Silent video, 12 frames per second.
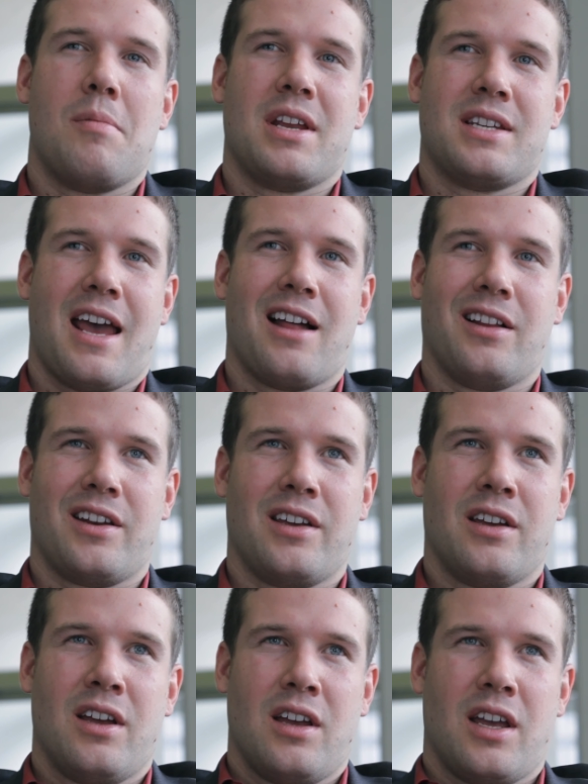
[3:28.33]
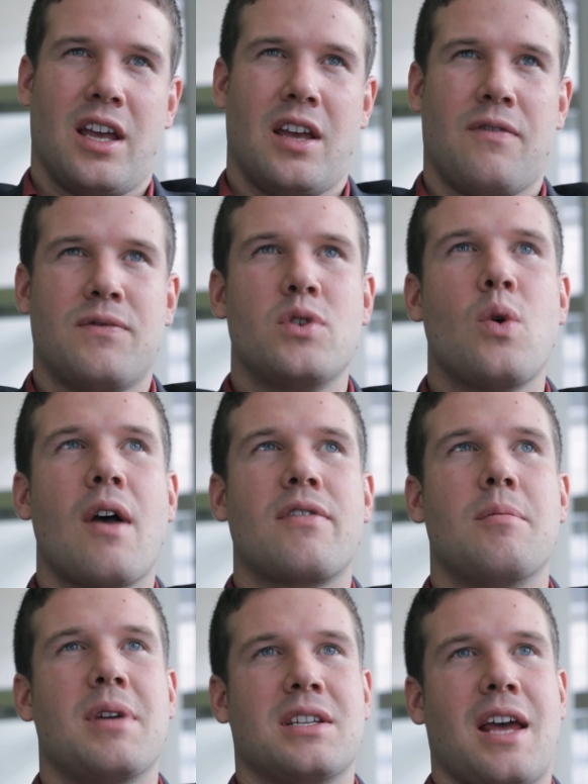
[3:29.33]
mentality. If you have
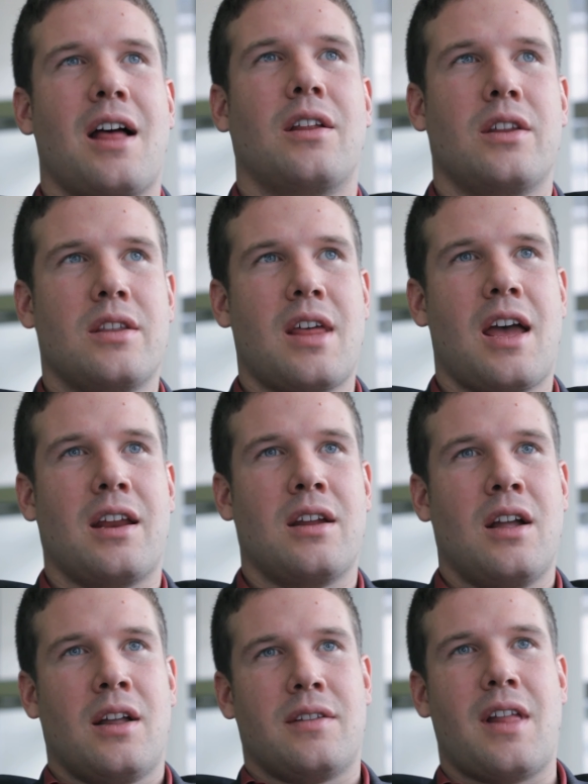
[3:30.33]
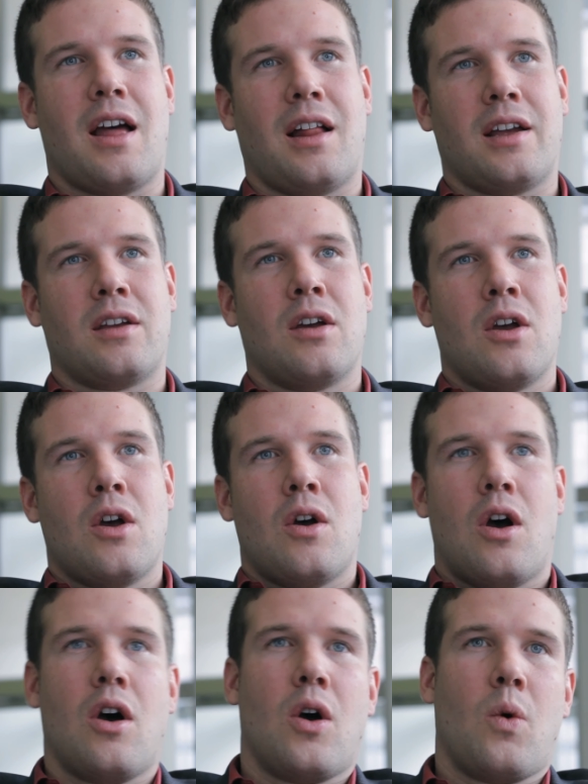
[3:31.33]
the mentality that not like,
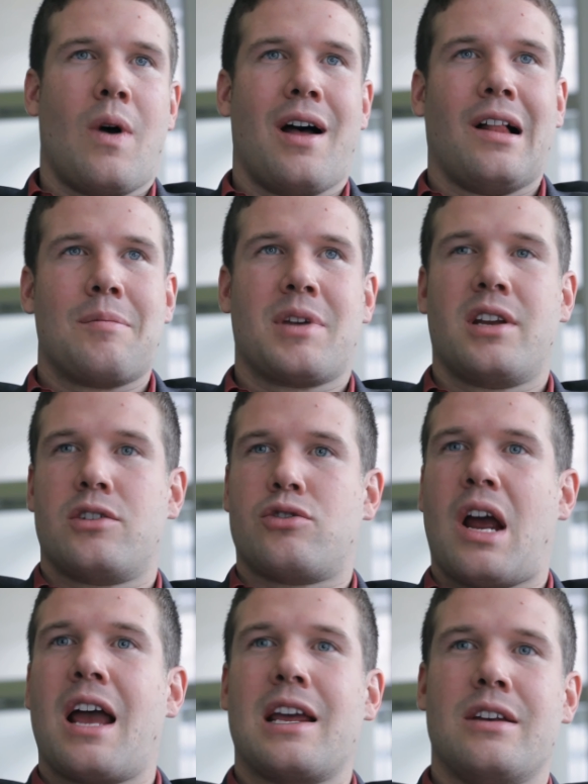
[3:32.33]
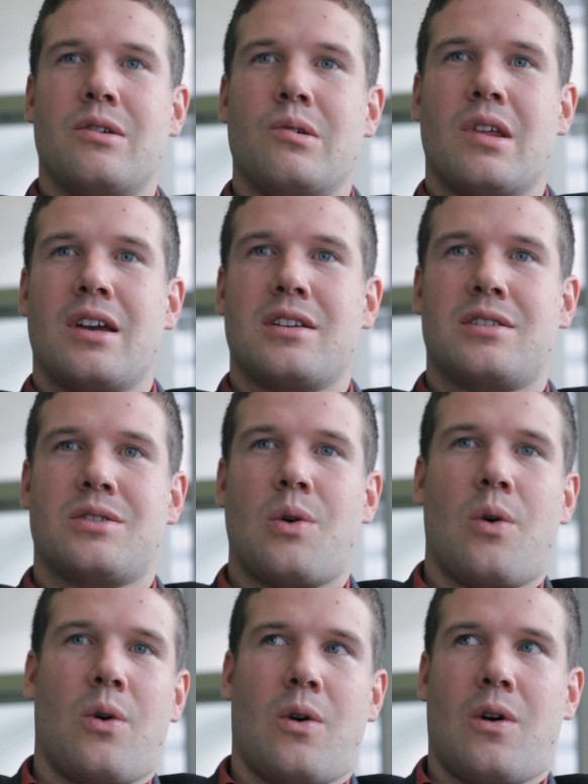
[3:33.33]
oh, well, I'm gonna try and do this,
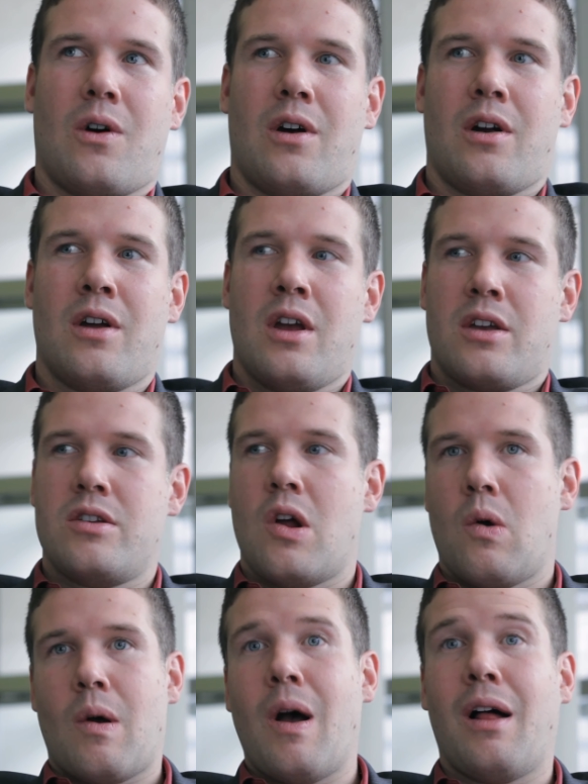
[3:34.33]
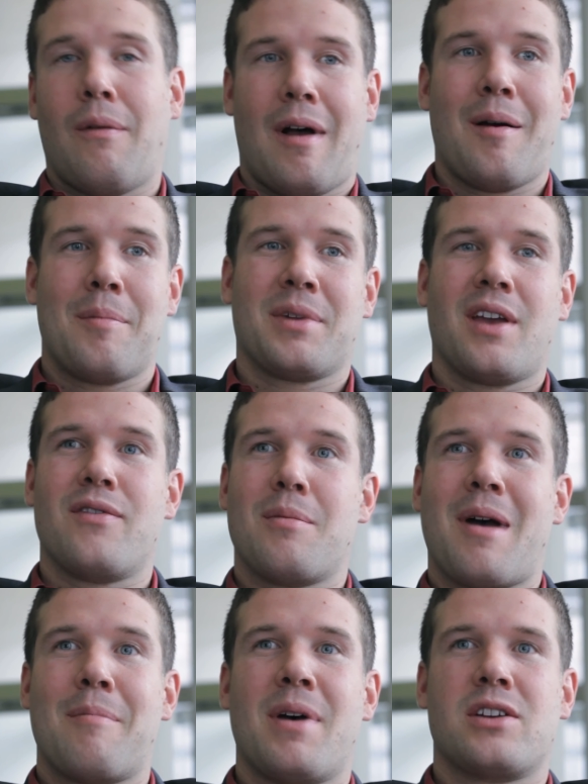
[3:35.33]
or, you know, well, I'm gonna give it
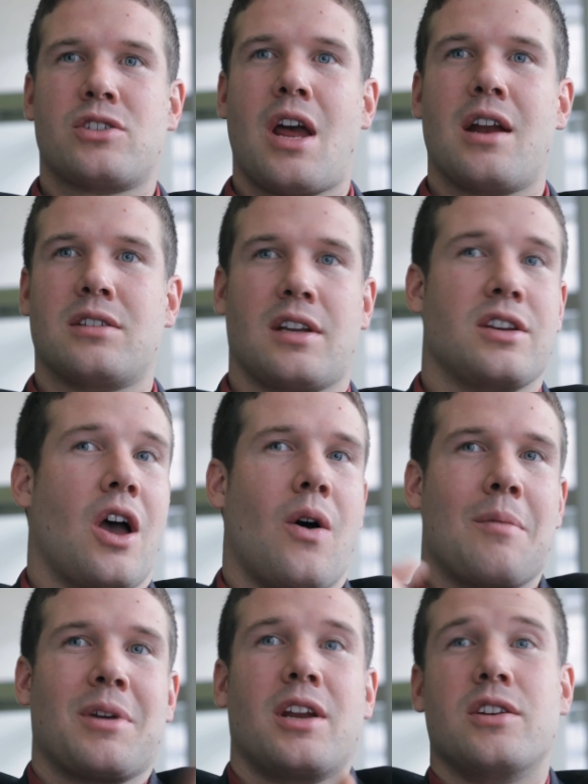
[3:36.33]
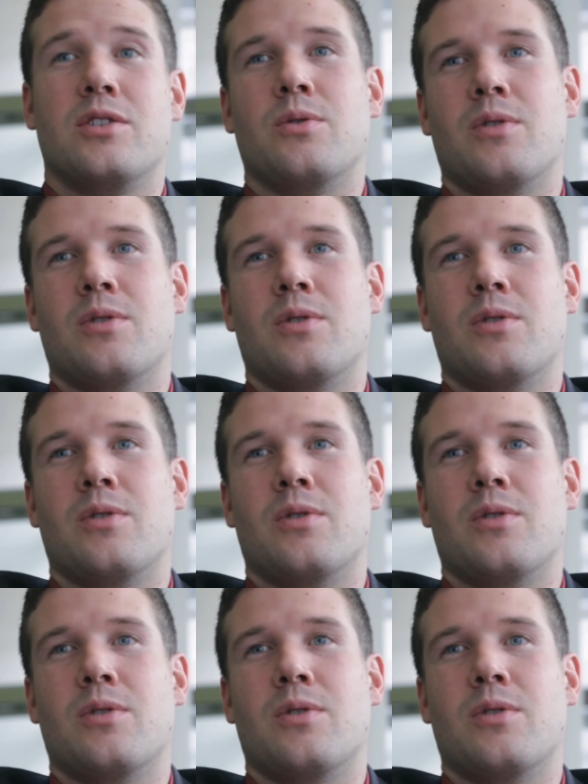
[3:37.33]
my best shot. It's like, no, I'm gonna do